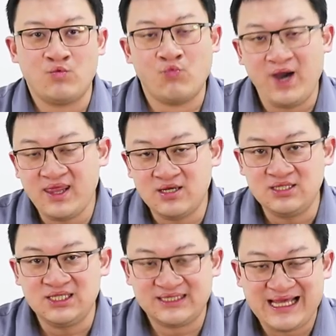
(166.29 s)

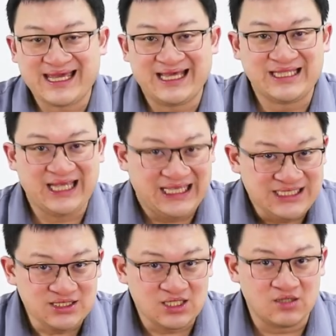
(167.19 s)
whether they can
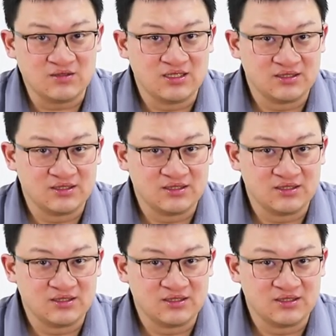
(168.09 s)
install